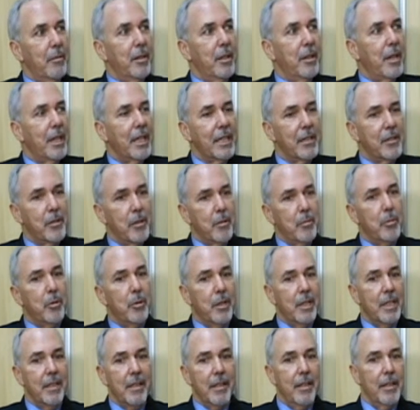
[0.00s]
We think at some
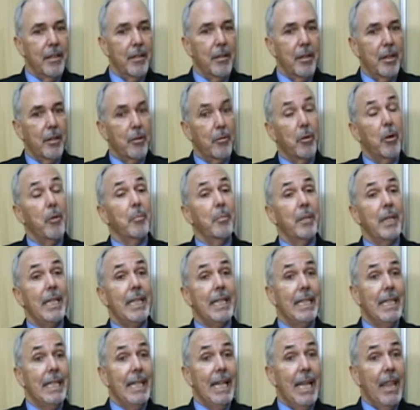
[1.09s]
point that there won't
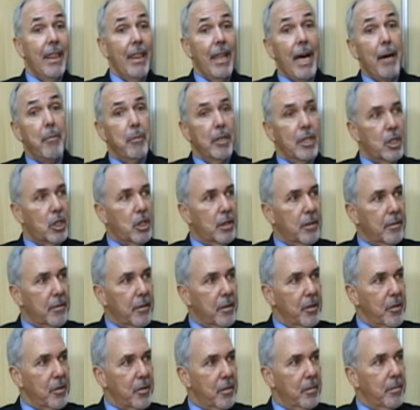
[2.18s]
be that much
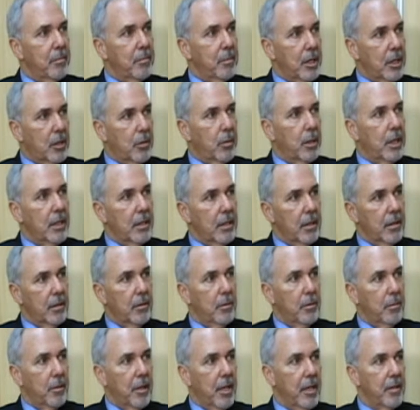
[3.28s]
difference between the
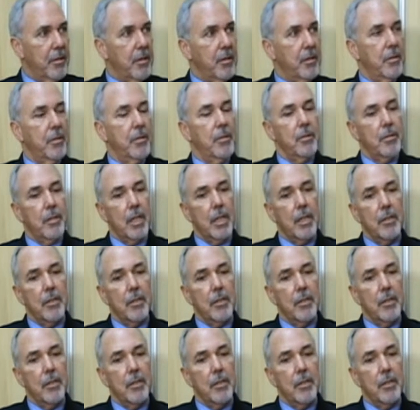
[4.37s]
two processors.